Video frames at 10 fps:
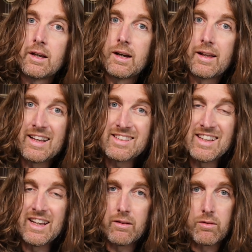And that's
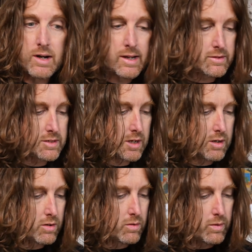it, right?
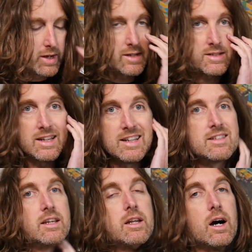So it's
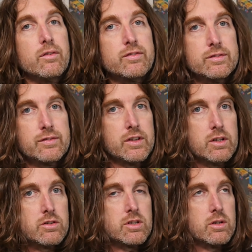easy enough for
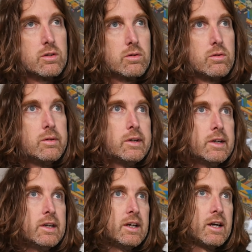you to
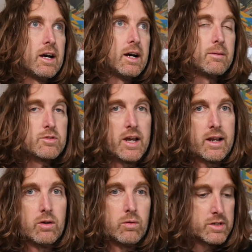
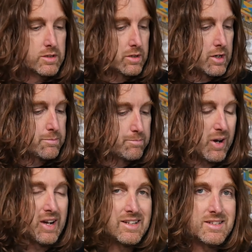tackle. It's a nice
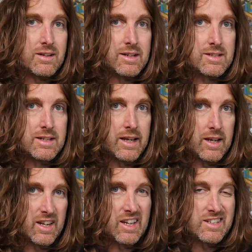bite-sized
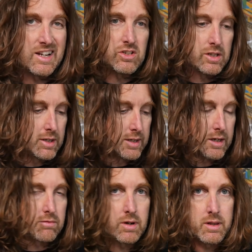lick, and it is actually a
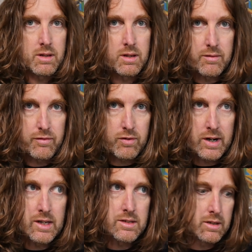lick rather than a
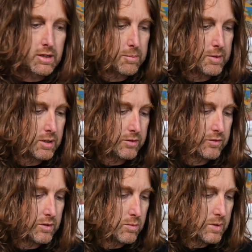phrase like the past
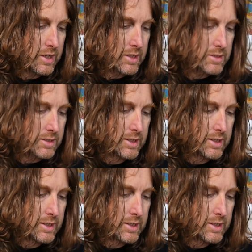few weeks.